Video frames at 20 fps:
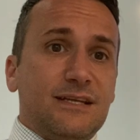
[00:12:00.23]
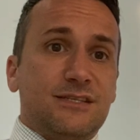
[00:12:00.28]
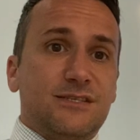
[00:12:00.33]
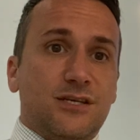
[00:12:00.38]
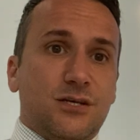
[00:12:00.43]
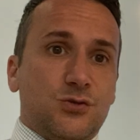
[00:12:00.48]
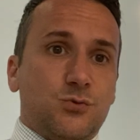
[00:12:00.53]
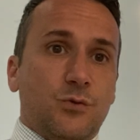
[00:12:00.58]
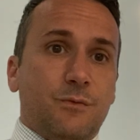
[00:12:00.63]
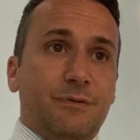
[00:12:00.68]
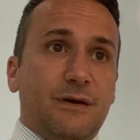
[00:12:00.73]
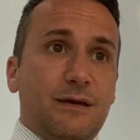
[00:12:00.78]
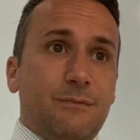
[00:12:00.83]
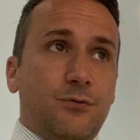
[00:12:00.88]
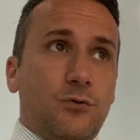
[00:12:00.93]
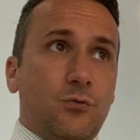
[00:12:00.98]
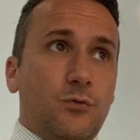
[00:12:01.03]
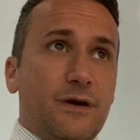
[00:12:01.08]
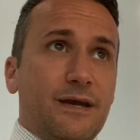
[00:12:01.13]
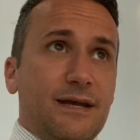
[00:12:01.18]
in touch with
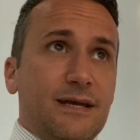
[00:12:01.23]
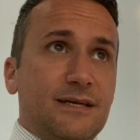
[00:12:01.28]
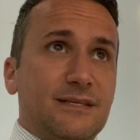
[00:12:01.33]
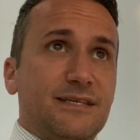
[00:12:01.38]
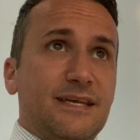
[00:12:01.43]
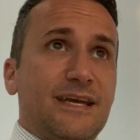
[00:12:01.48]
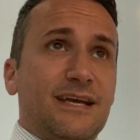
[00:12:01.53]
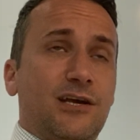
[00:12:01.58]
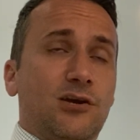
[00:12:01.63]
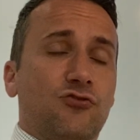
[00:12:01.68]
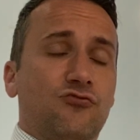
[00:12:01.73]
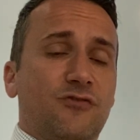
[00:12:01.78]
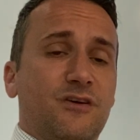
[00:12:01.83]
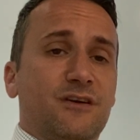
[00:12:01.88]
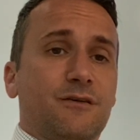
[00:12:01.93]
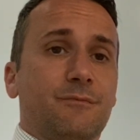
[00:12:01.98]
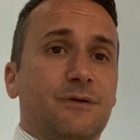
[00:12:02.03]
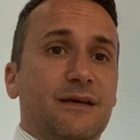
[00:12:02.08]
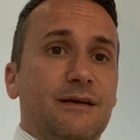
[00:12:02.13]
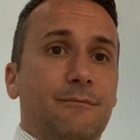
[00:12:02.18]
people is
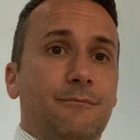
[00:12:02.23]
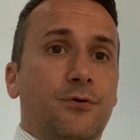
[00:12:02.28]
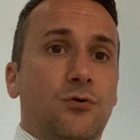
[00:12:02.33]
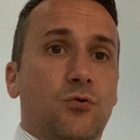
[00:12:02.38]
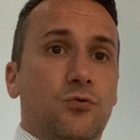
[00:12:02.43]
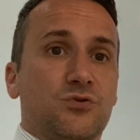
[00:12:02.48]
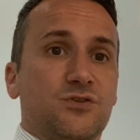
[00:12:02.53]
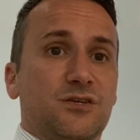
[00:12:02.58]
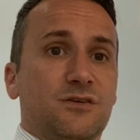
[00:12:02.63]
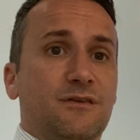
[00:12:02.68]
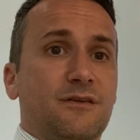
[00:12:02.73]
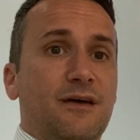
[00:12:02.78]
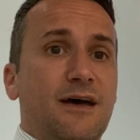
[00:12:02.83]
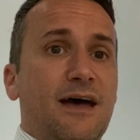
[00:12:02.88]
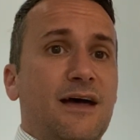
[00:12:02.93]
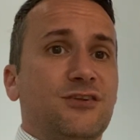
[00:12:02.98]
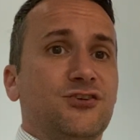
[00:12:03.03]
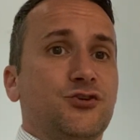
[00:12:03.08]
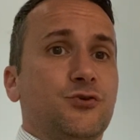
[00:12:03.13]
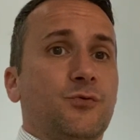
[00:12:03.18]
incredibly important,
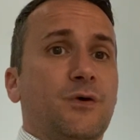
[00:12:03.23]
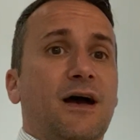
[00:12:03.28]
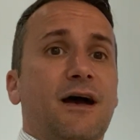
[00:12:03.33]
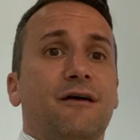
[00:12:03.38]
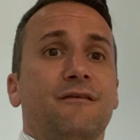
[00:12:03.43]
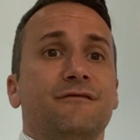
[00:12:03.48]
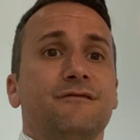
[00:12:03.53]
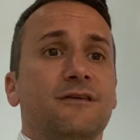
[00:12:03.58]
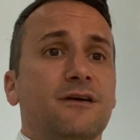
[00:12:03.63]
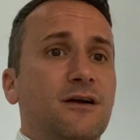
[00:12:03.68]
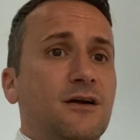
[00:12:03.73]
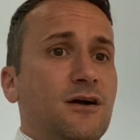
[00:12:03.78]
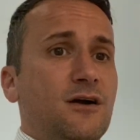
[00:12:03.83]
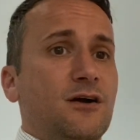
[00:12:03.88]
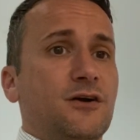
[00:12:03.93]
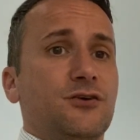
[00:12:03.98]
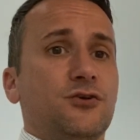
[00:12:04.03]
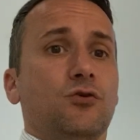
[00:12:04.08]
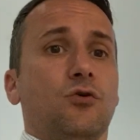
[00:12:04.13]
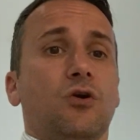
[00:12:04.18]
and you have
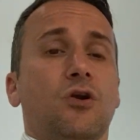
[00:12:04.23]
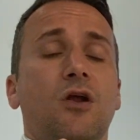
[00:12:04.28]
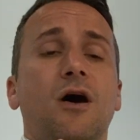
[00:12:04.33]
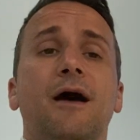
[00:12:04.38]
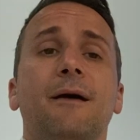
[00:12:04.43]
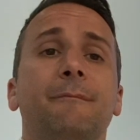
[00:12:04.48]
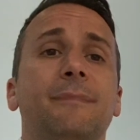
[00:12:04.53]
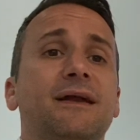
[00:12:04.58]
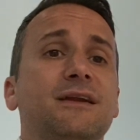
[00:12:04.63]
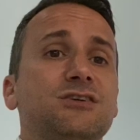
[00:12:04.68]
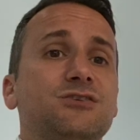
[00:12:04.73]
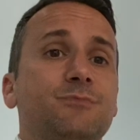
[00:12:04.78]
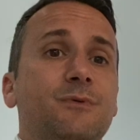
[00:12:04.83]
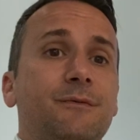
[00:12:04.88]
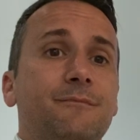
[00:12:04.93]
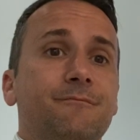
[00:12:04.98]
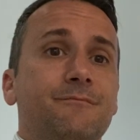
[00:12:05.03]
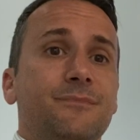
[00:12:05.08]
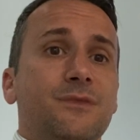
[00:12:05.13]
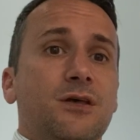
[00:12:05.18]
your line
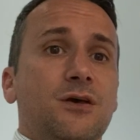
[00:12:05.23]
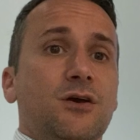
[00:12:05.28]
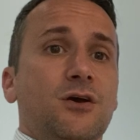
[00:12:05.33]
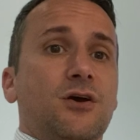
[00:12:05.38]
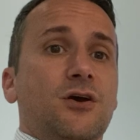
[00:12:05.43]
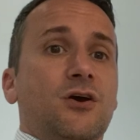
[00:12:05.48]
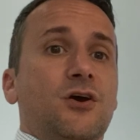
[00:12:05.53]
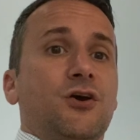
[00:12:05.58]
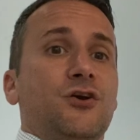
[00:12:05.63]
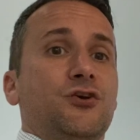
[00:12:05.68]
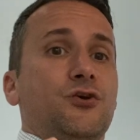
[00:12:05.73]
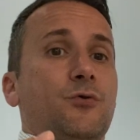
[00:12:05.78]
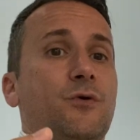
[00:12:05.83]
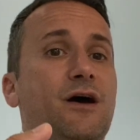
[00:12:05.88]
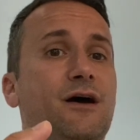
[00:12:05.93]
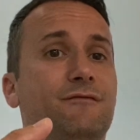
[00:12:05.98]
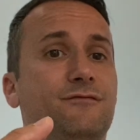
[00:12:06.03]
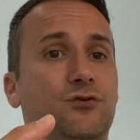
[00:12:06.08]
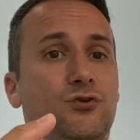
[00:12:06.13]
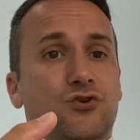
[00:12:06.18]
management, you
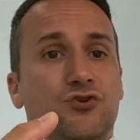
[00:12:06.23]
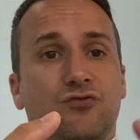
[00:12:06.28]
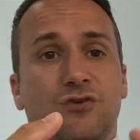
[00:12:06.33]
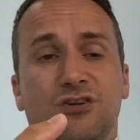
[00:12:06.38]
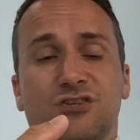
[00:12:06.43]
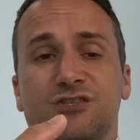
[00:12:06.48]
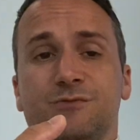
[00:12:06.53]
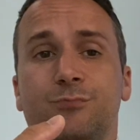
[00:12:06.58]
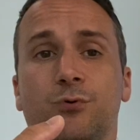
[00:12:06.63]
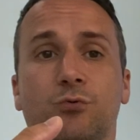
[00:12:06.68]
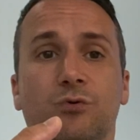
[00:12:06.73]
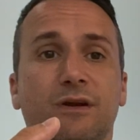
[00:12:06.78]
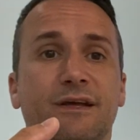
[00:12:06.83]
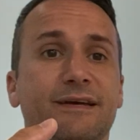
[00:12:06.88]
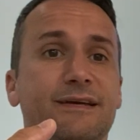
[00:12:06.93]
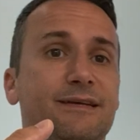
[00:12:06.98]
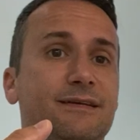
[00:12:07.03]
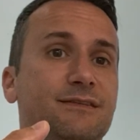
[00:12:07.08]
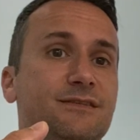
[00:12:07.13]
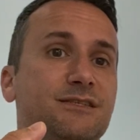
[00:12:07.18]
have your transport
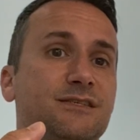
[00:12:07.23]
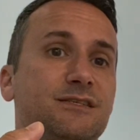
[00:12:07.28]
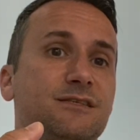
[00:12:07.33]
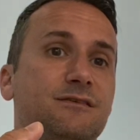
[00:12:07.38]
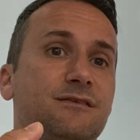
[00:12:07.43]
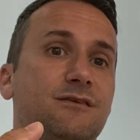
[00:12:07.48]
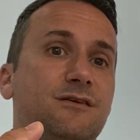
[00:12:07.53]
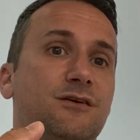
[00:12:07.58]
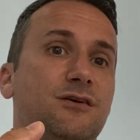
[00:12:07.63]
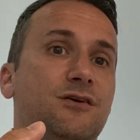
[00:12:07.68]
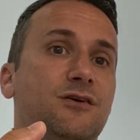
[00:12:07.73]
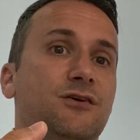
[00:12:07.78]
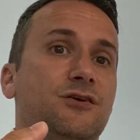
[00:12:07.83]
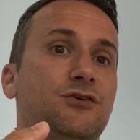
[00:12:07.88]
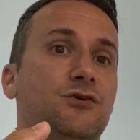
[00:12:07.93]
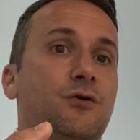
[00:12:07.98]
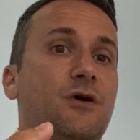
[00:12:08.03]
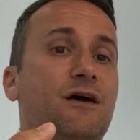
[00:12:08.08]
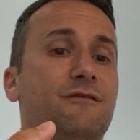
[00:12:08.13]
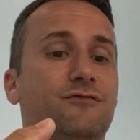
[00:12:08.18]
leads,
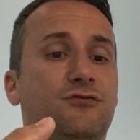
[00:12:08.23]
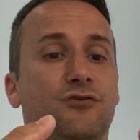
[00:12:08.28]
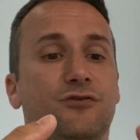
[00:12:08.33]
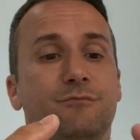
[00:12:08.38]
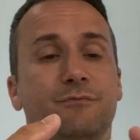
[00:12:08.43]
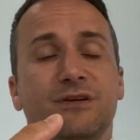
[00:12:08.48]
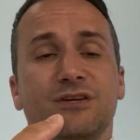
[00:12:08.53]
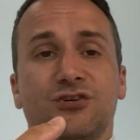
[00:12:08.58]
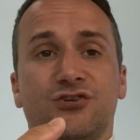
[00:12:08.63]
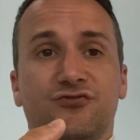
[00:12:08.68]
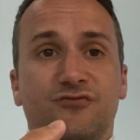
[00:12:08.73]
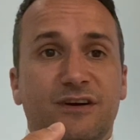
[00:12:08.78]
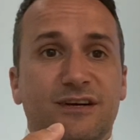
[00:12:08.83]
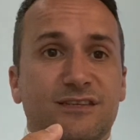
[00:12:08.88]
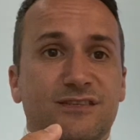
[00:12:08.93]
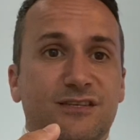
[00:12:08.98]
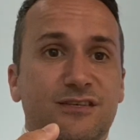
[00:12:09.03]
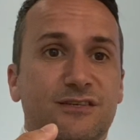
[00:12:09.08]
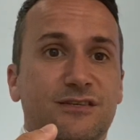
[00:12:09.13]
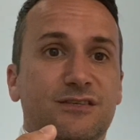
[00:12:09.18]
you have your
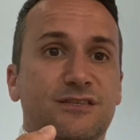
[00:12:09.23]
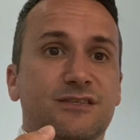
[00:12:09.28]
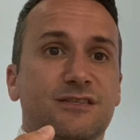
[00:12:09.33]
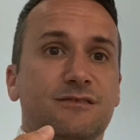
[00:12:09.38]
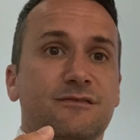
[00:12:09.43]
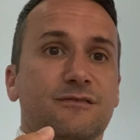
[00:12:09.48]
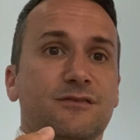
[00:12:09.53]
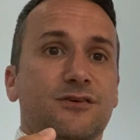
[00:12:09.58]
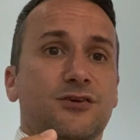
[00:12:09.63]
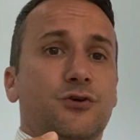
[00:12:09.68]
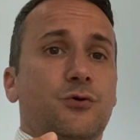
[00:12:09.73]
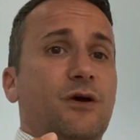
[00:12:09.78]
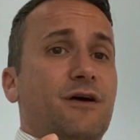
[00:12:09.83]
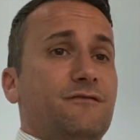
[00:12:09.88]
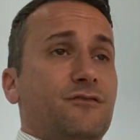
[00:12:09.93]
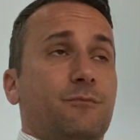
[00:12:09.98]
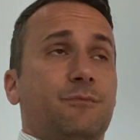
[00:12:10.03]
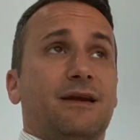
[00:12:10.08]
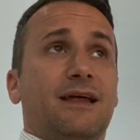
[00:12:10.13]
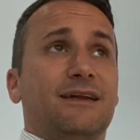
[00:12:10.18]
administrators, you have
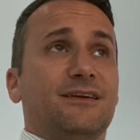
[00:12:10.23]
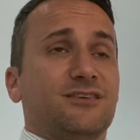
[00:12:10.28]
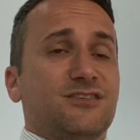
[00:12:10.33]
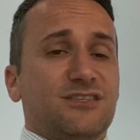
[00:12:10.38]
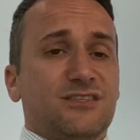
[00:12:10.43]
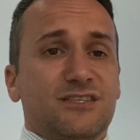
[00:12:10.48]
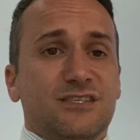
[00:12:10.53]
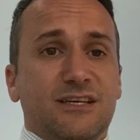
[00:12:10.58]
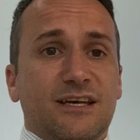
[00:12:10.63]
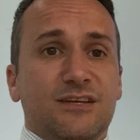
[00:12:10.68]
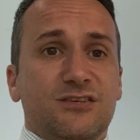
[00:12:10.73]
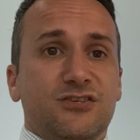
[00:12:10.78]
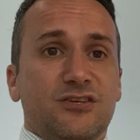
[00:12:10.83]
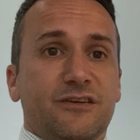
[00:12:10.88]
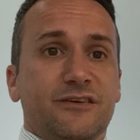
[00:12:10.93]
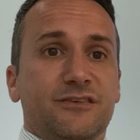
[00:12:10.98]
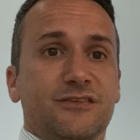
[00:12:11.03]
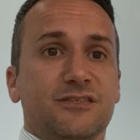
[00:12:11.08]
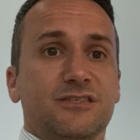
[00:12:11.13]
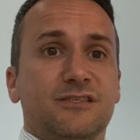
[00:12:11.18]
your planners and
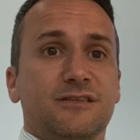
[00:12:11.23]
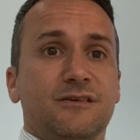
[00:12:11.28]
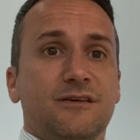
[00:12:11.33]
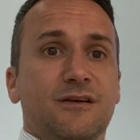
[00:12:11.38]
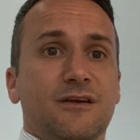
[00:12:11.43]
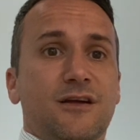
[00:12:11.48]
schedulers,